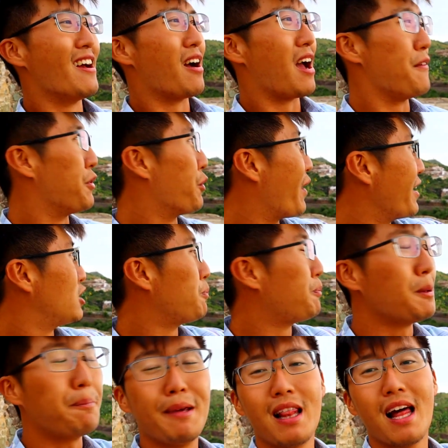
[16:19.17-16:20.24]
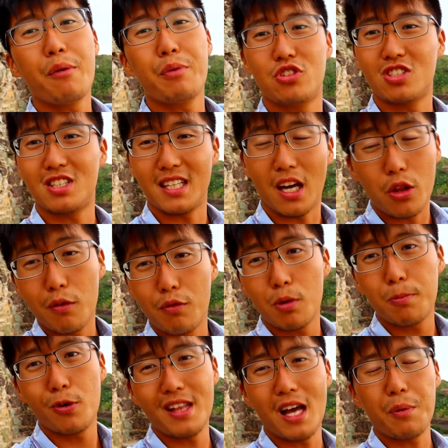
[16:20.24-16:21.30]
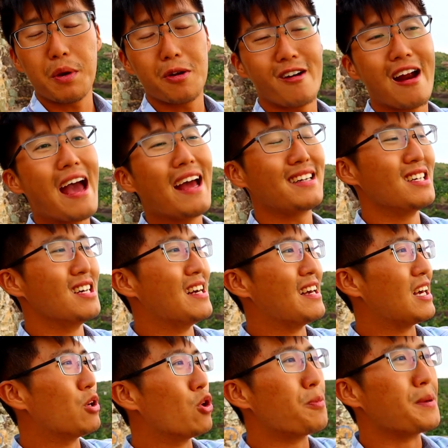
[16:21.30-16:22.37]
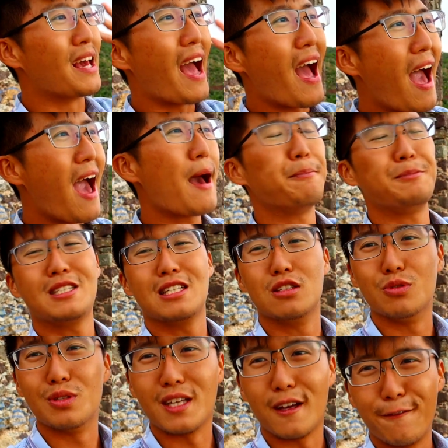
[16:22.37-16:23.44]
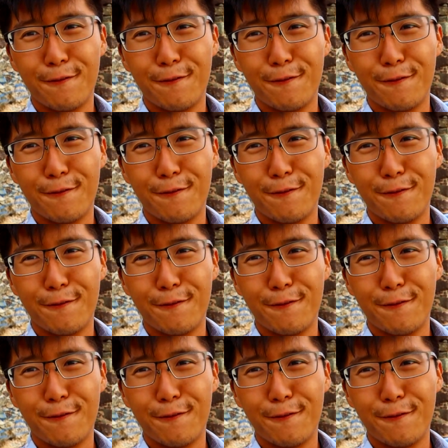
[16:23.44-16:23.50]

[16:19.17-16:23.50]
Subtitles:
If you went to Pipila, which is the other viewpoint that we were at, it will be absolutely